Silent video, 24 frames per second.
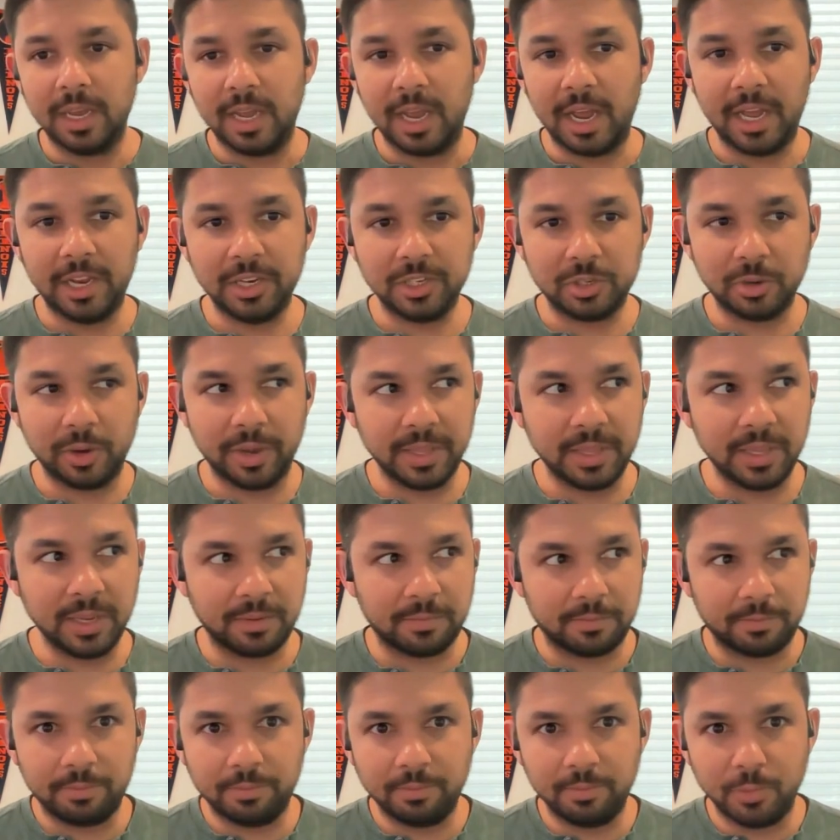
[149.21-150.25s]
And so I think
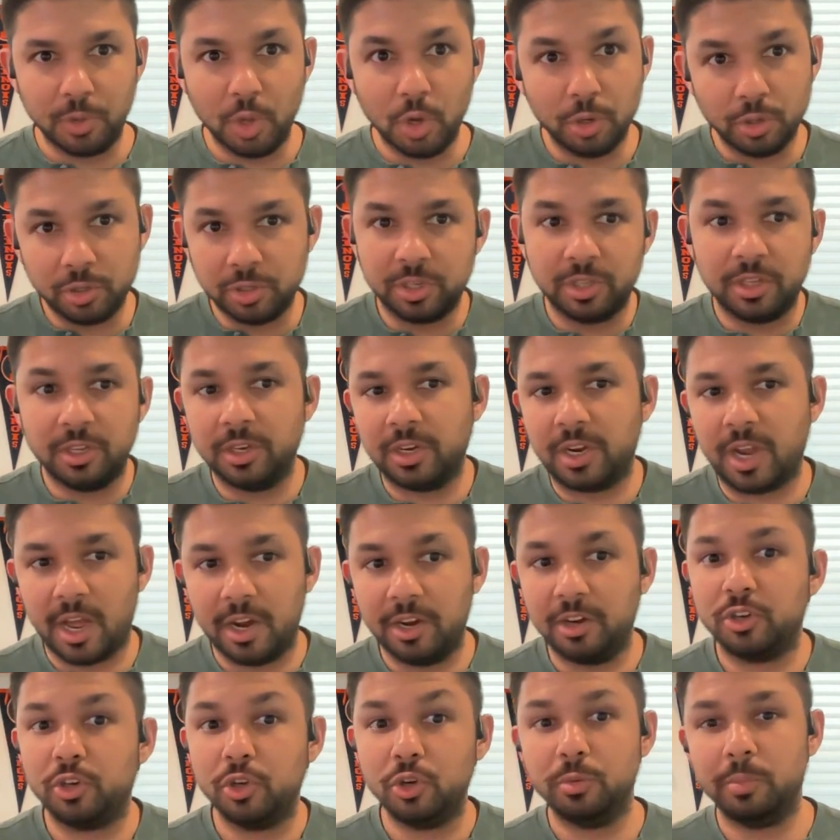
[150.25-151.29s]
those are the kind
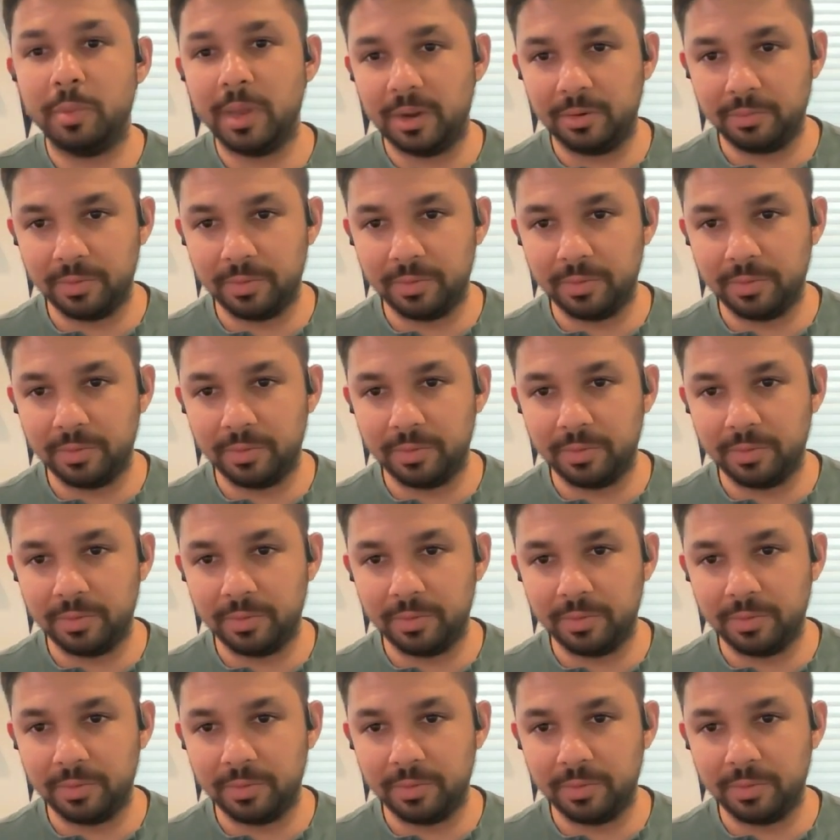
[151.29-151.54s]
of two main